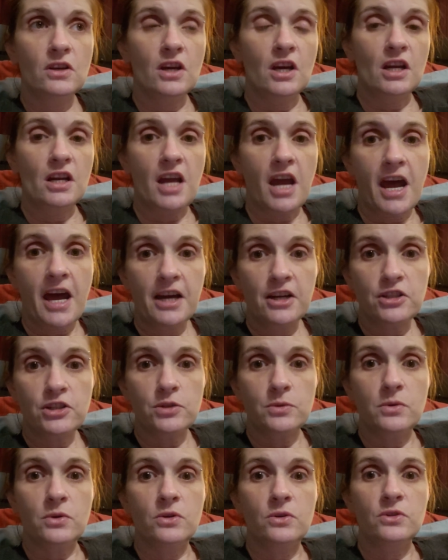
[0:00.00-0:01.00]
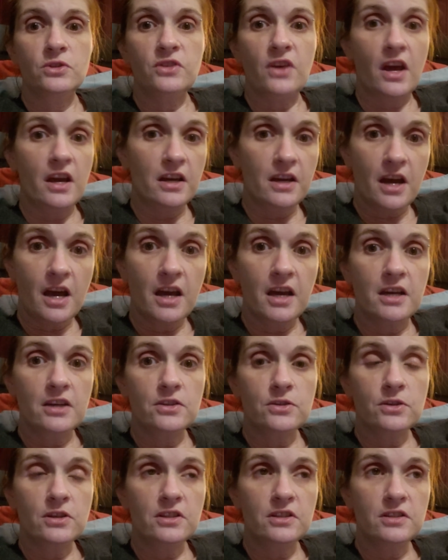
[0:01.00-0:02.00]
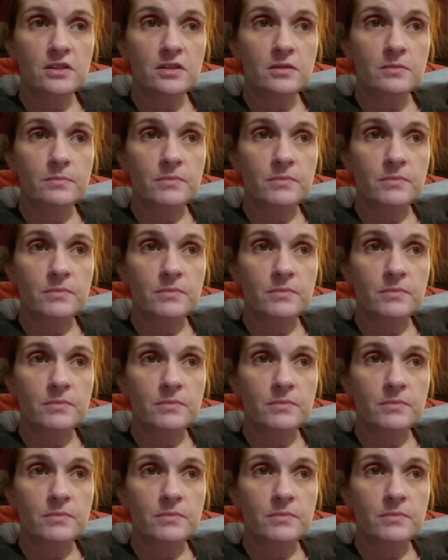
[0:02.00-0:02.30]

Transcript: an actual psychiatrist